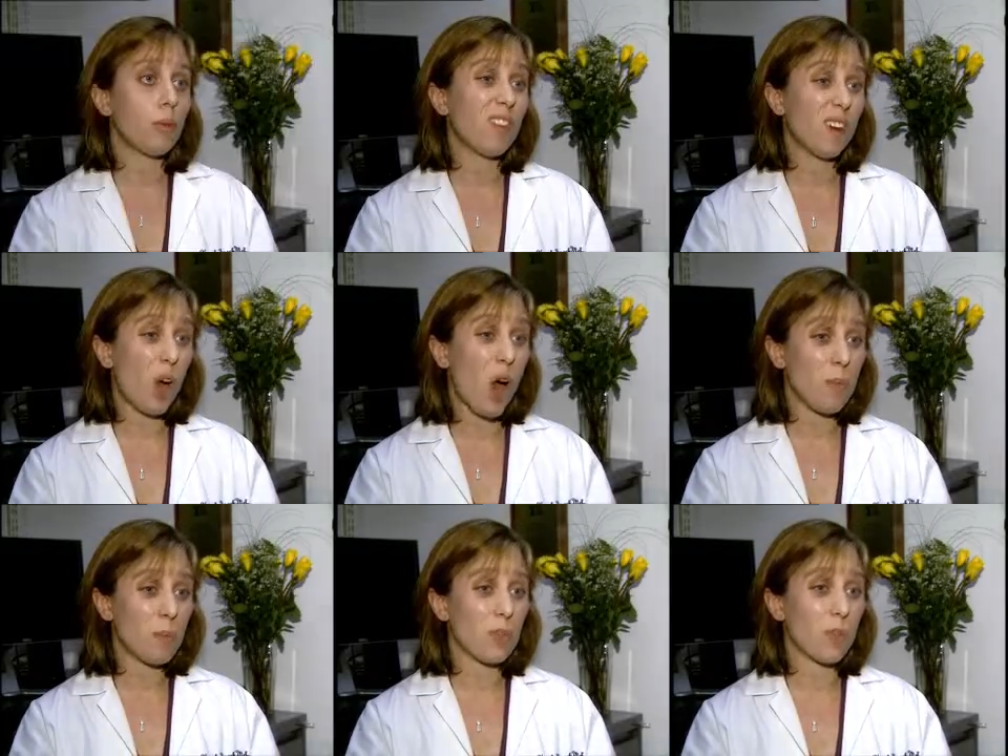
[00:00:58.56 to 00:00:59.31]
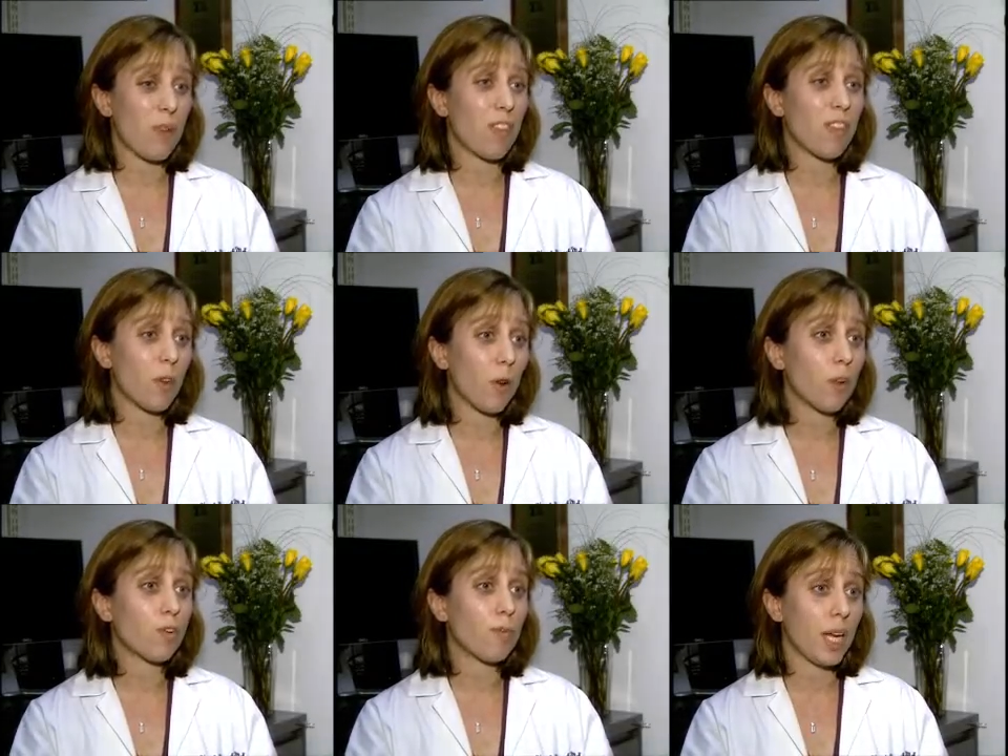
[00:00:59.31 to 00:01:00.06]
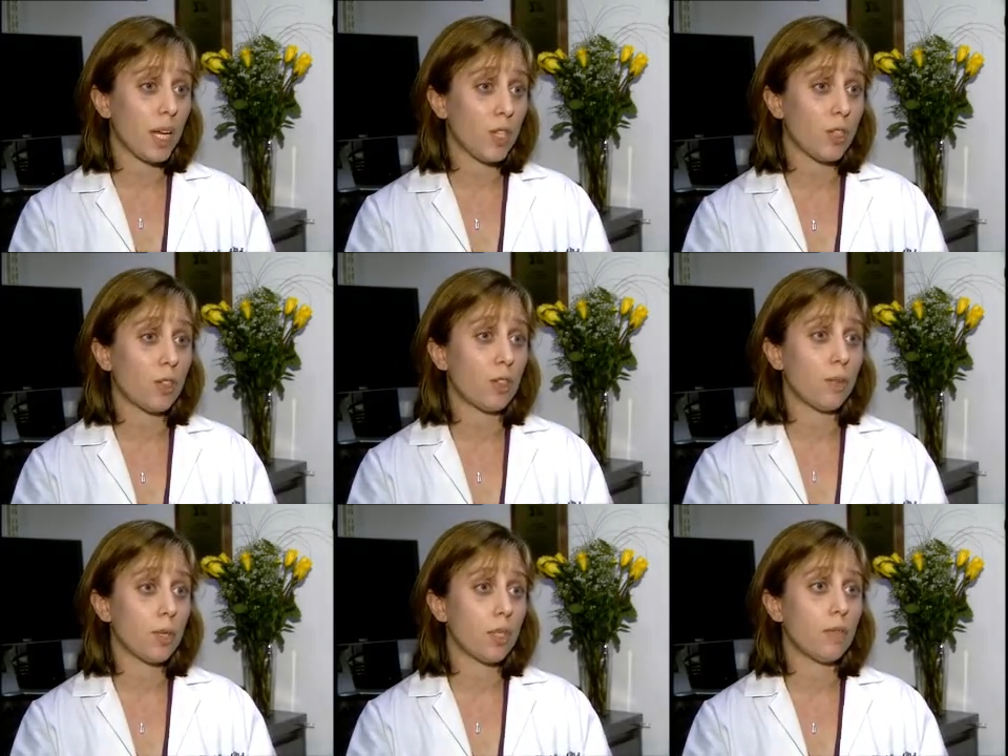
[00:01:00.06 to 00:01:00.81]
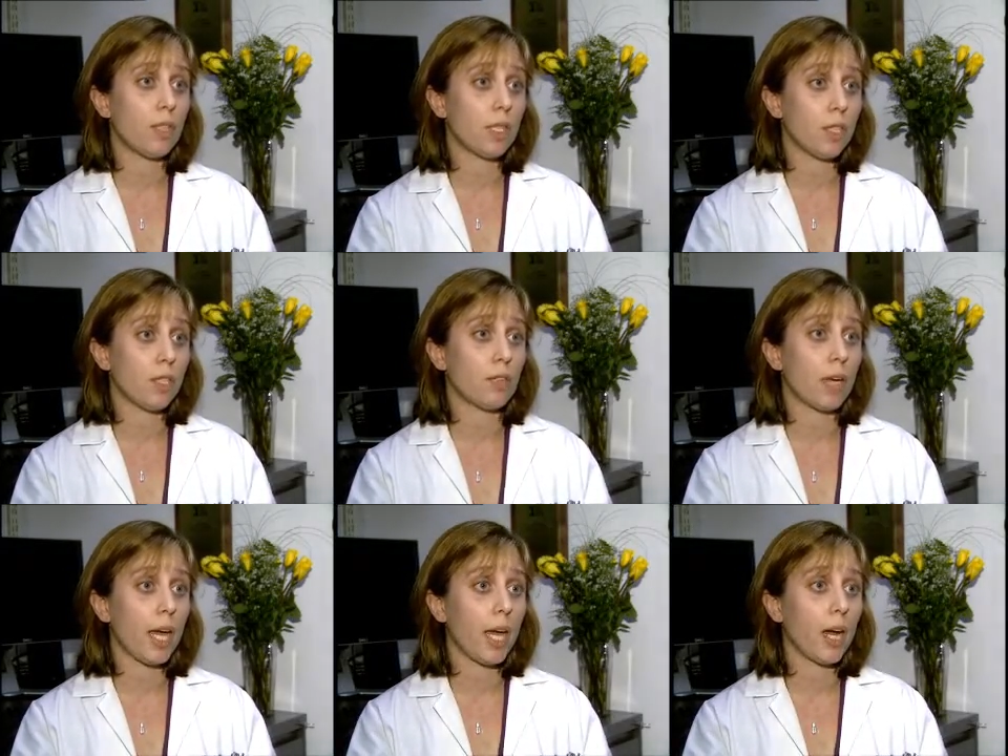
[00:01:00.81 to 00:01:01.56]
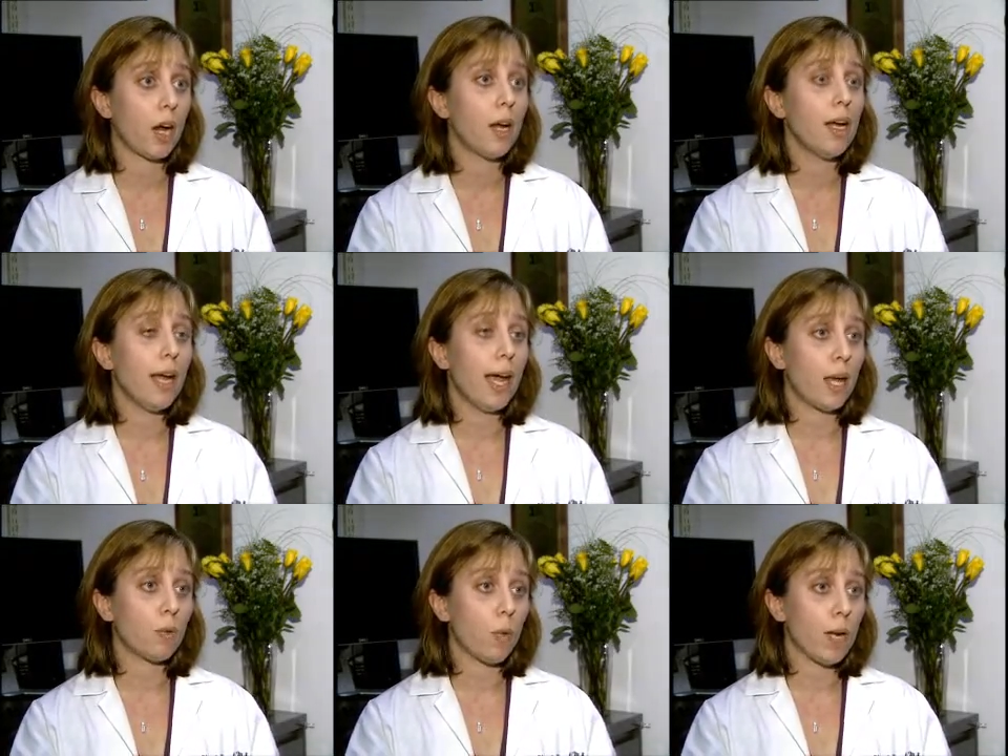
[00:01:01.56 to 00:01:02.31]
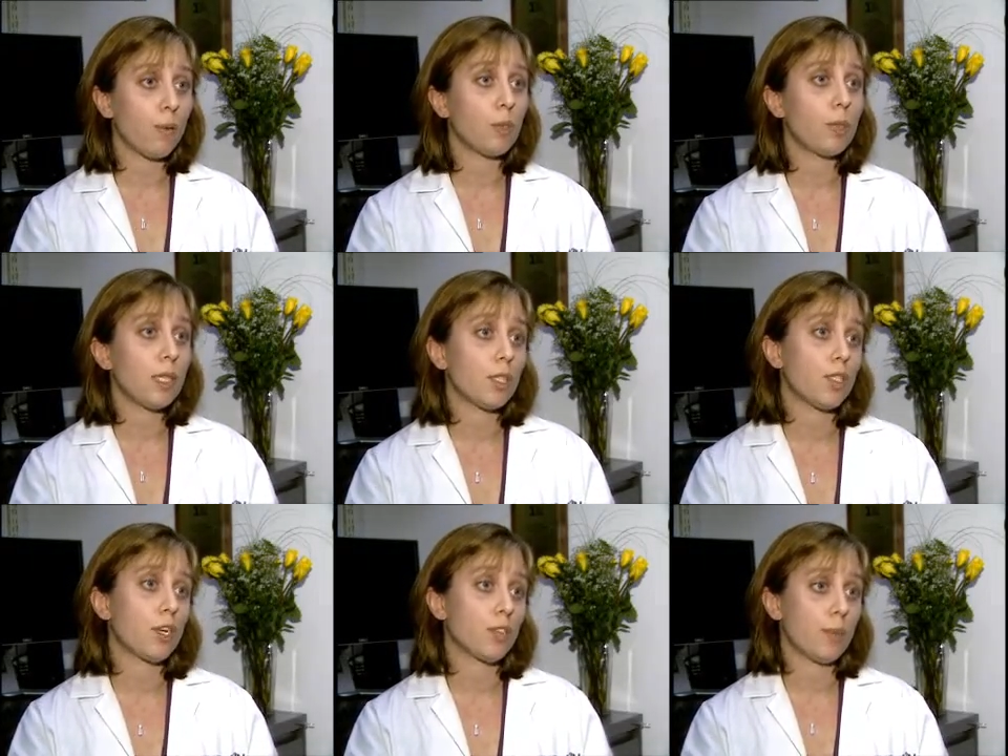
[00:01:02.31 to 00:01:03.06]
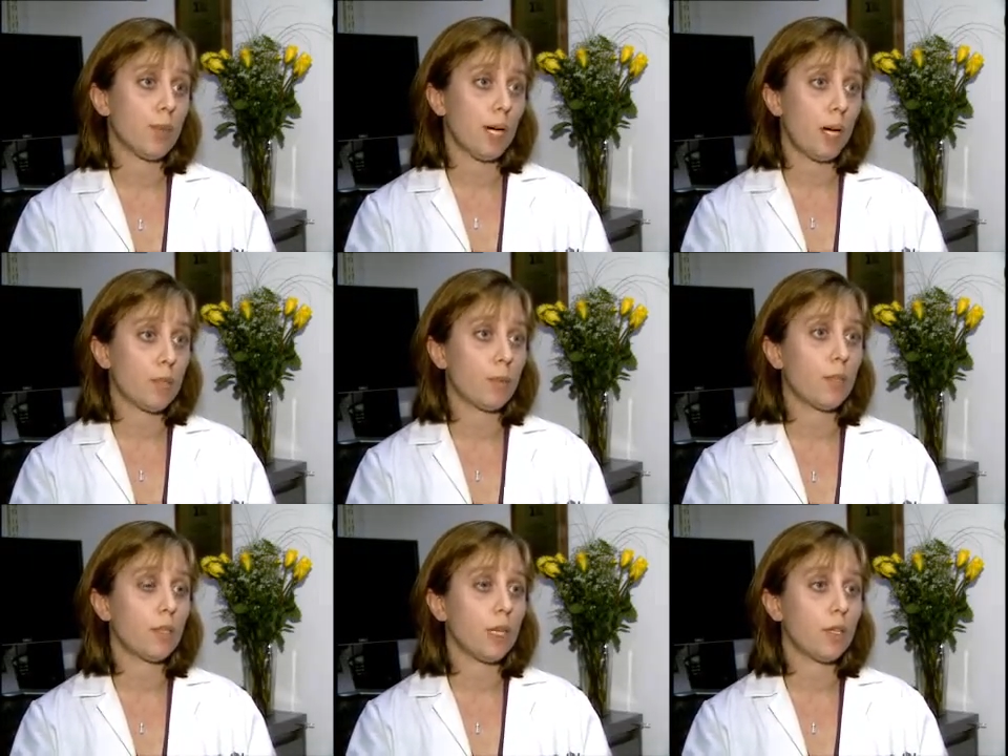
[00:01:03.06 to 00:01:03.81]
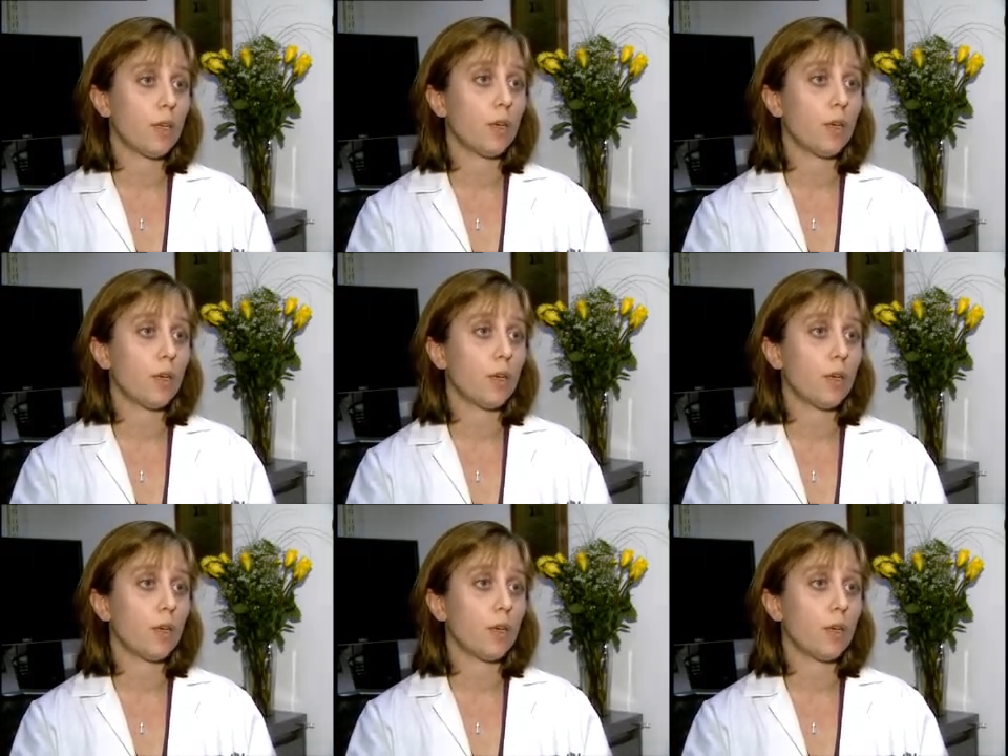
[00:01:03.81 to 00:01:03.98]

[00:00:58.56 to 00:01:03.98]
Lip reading: We found up to a third of patients who received intensive care and were able to be discharged from the hospital needed